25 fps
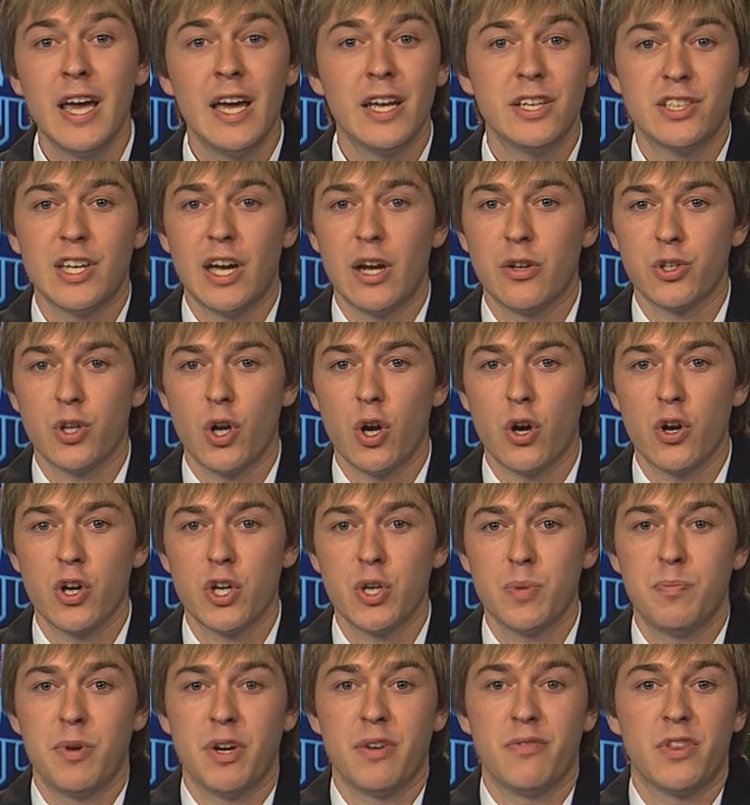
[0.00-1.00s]
sounds
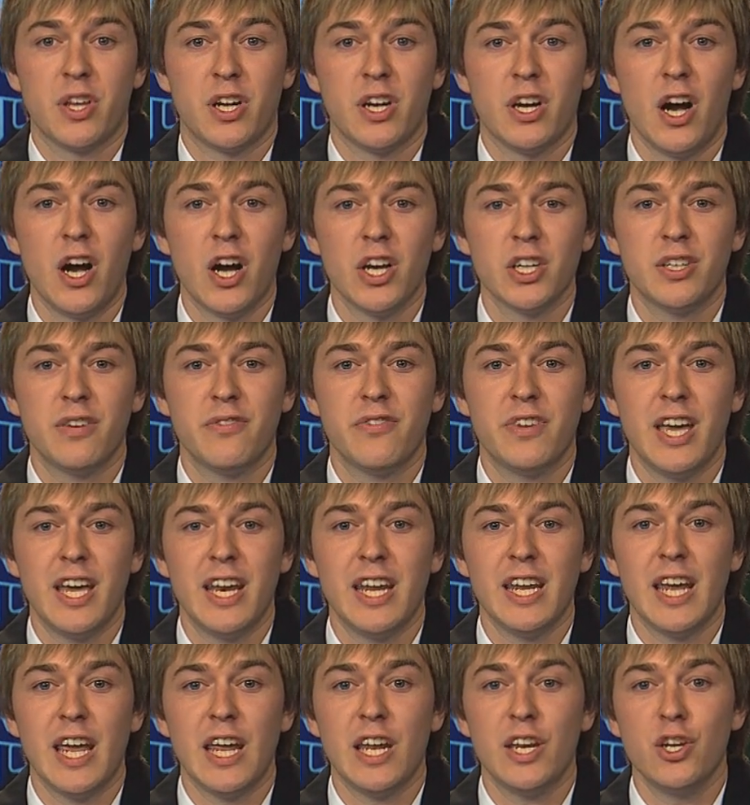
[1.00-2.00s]
harsh, but if the cost of
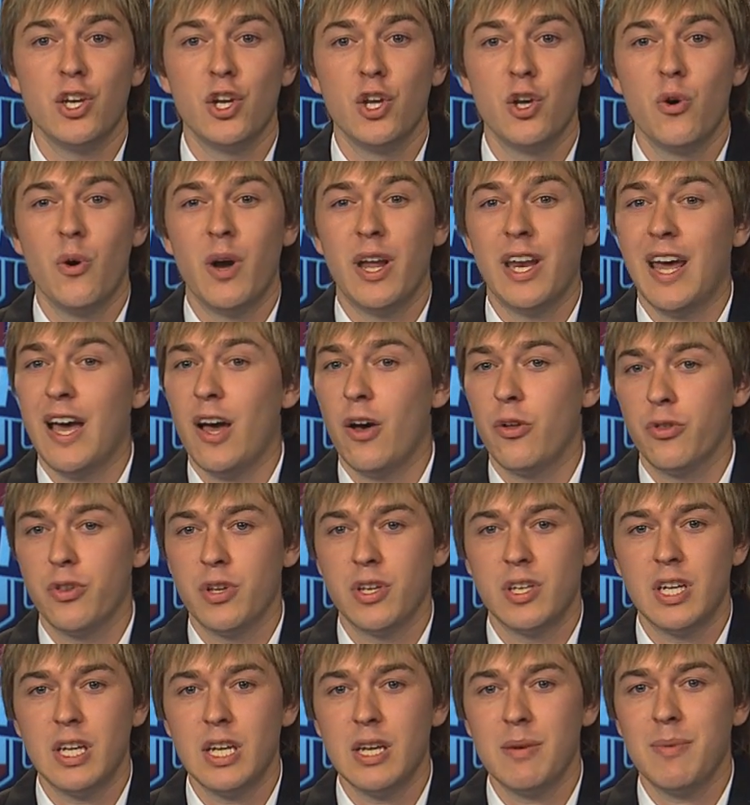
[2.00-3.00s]
getting a new and healthy
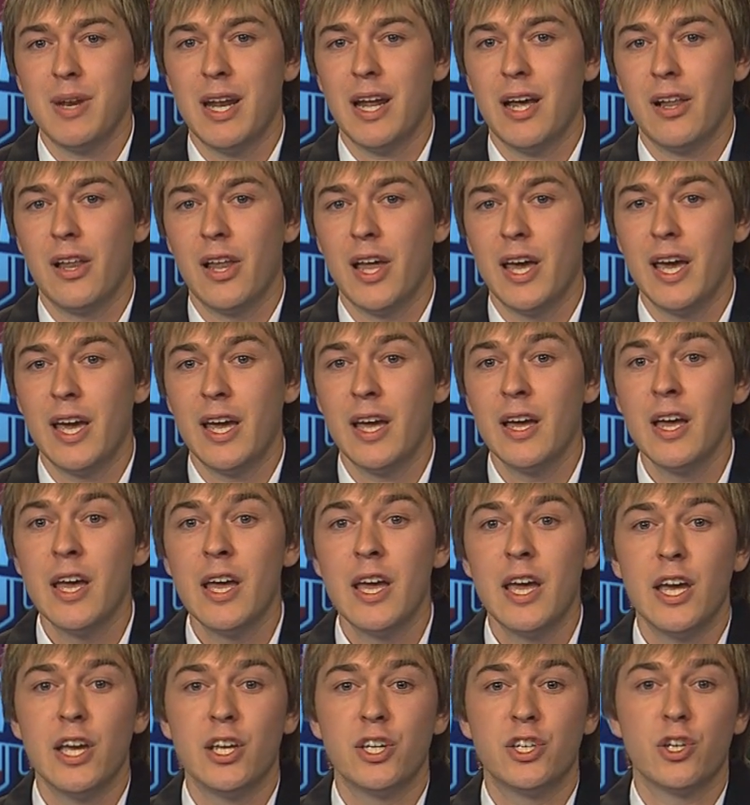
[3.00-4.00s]
team in LA
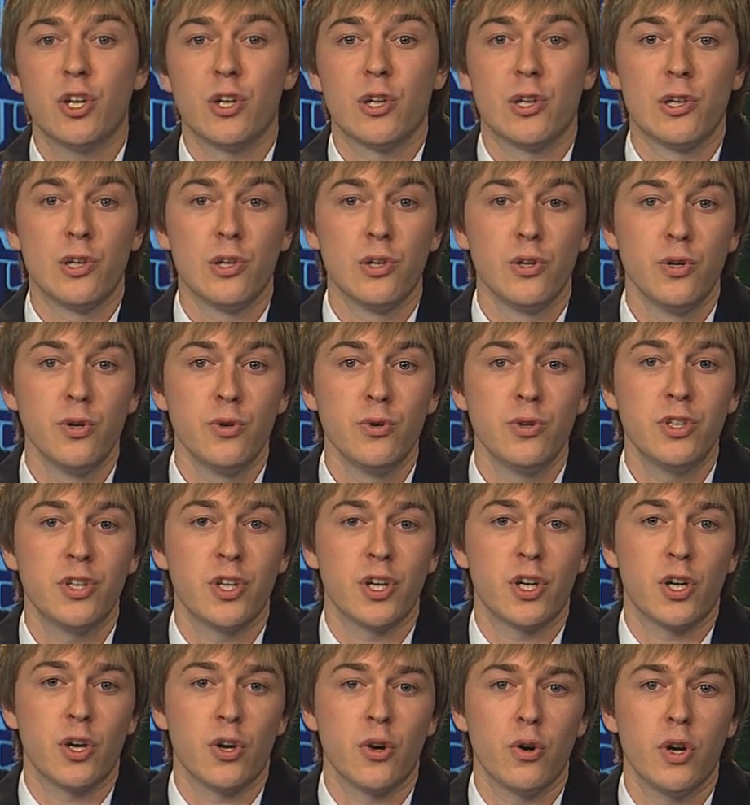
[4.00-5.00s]
is to lose the
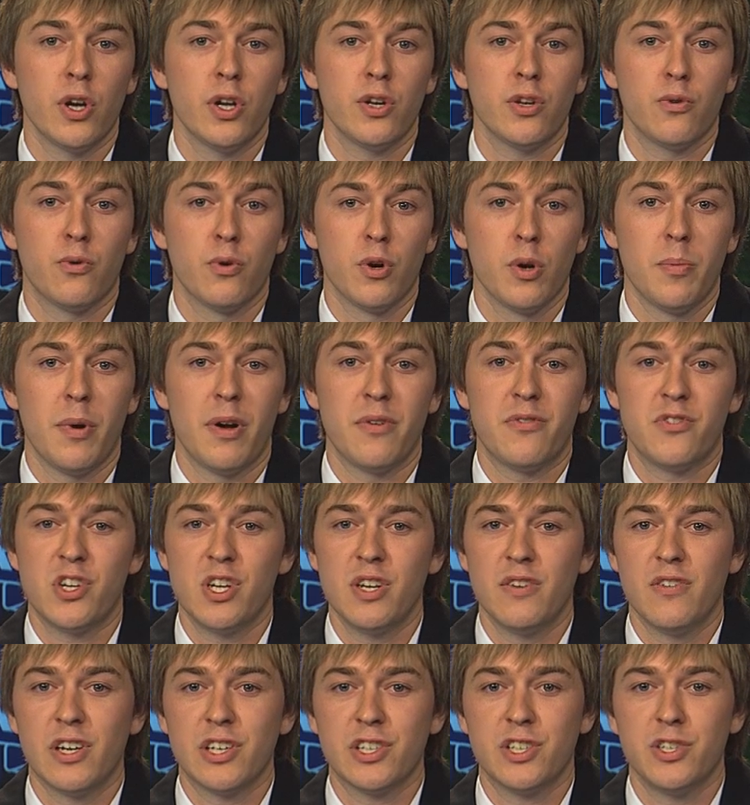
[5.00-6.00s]
current group of
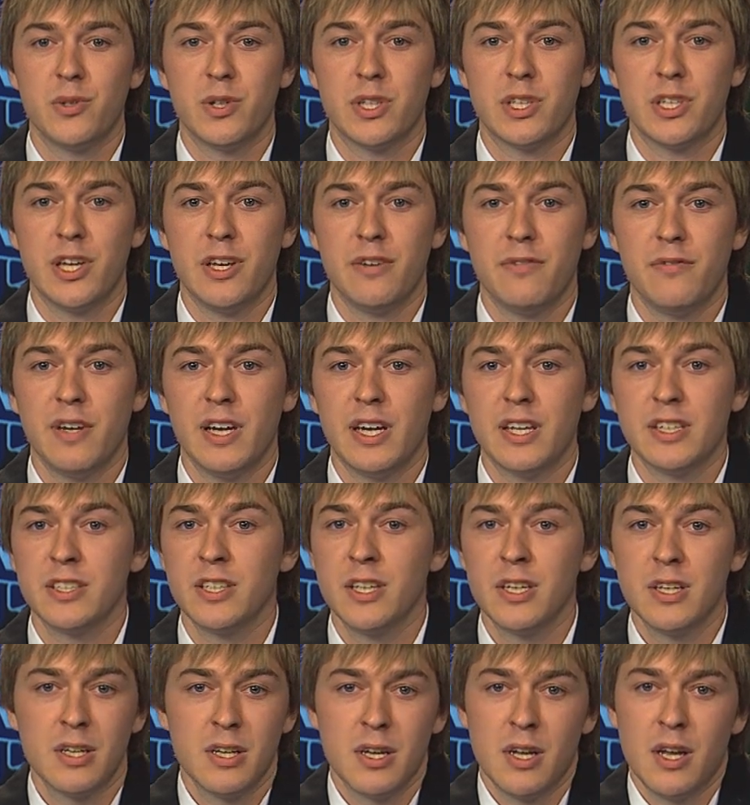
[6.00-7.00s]
Chivas USA fans,
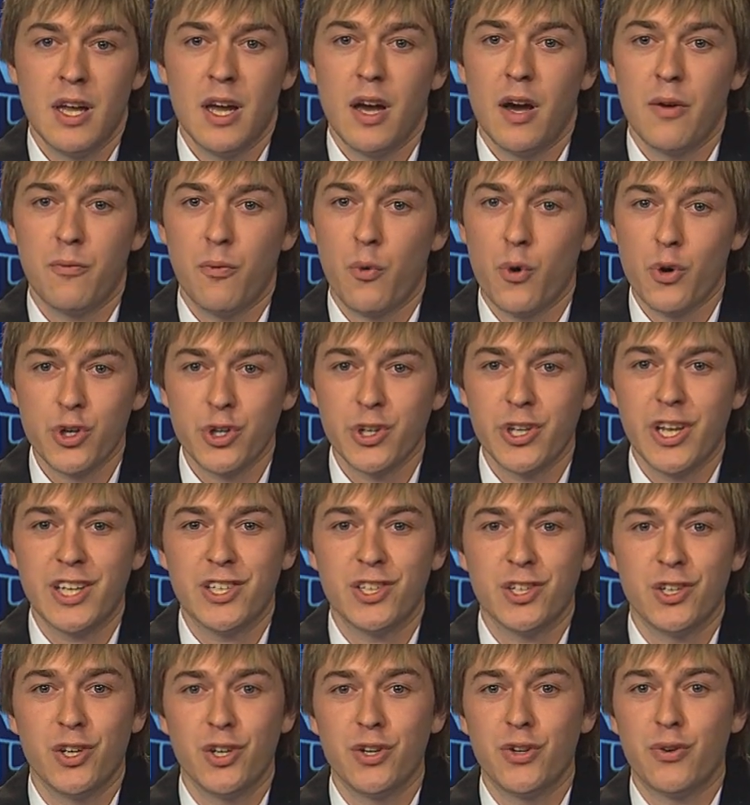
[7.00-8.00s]
unfortunately,
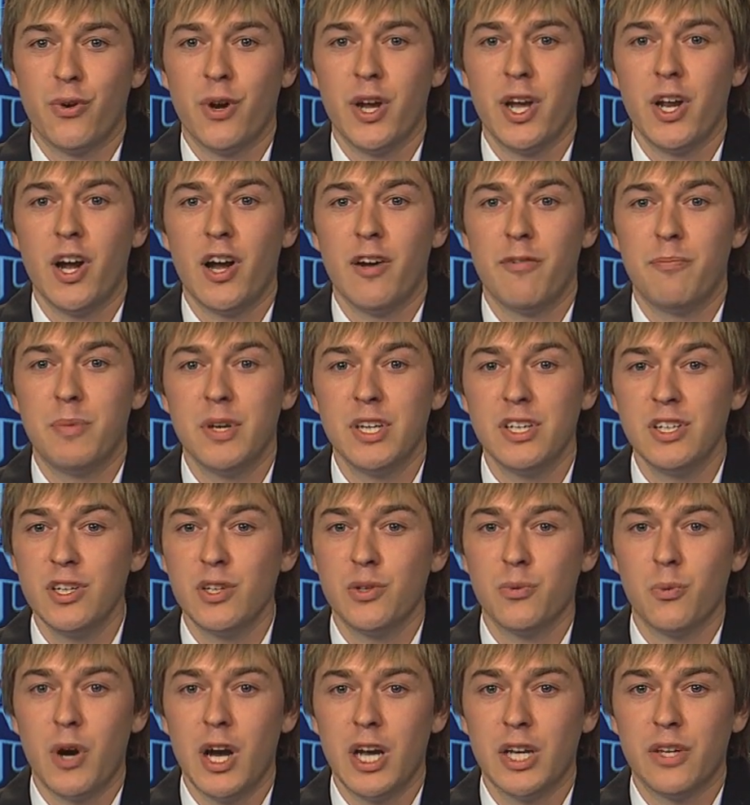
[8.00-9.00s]
that's a good trade off
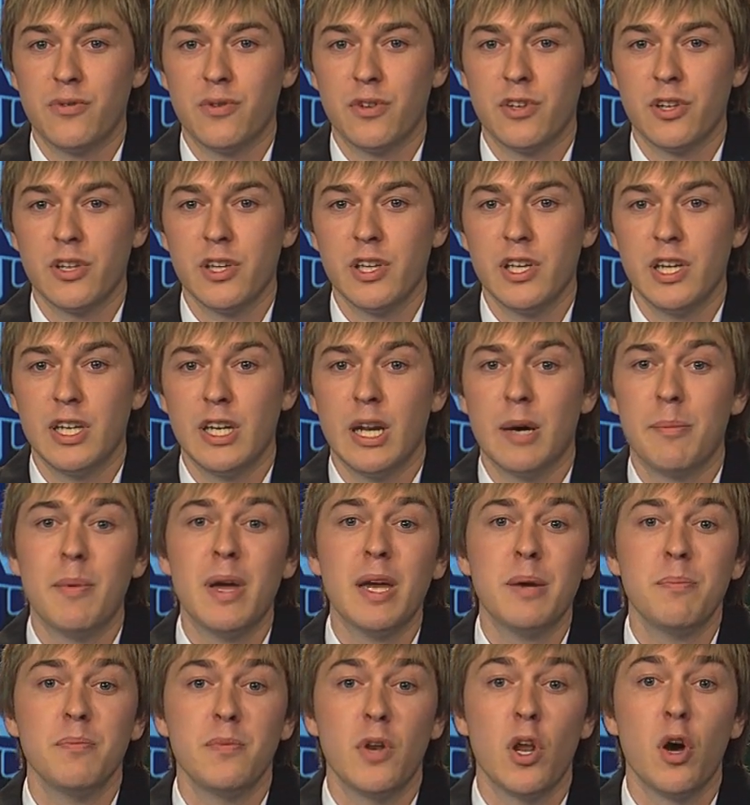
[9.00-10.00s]
business wise for the league. Now,
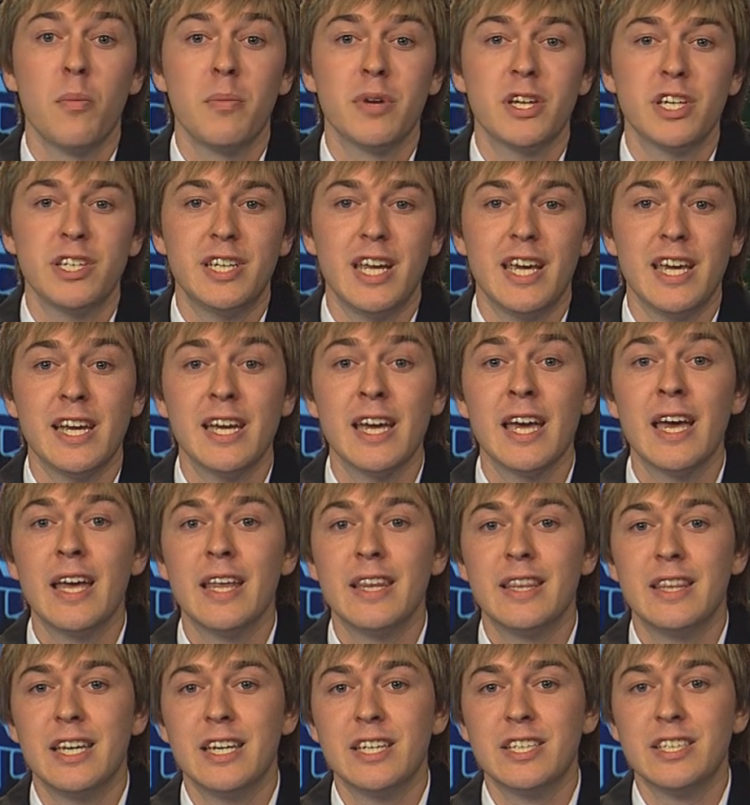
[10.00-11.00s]
make no mistake,
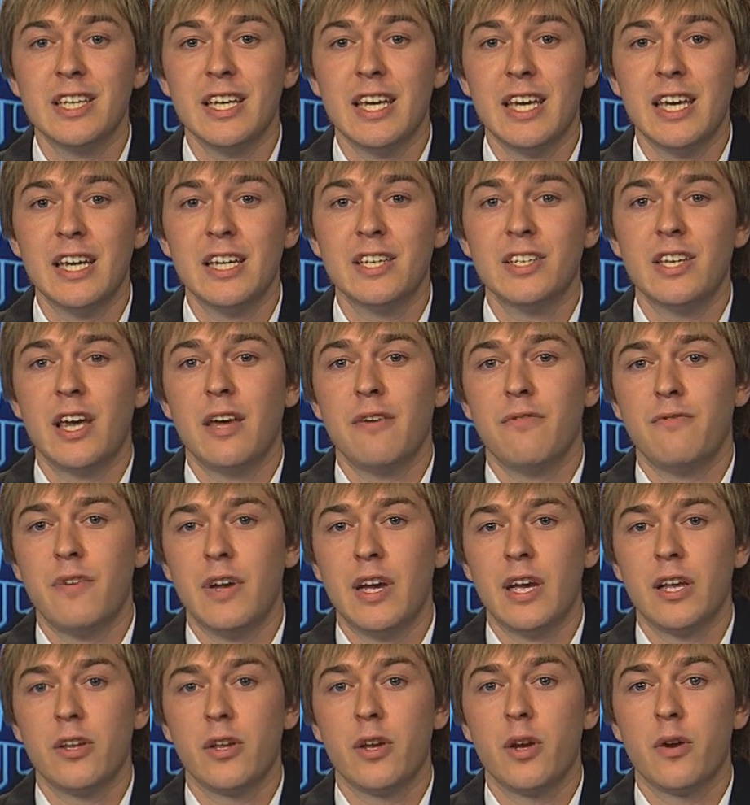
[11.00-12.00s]
this is a
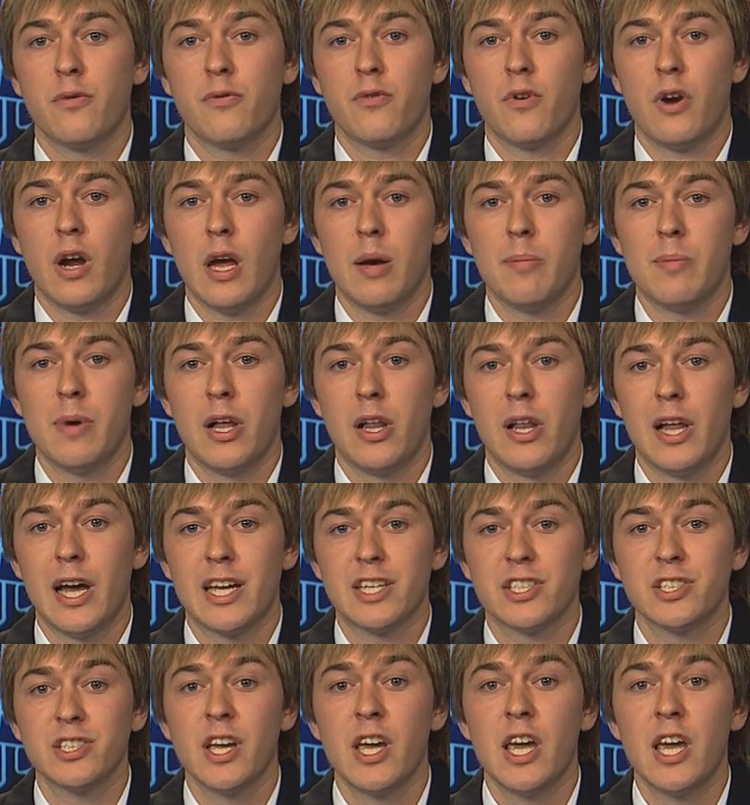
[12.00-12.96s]
failure for MLS.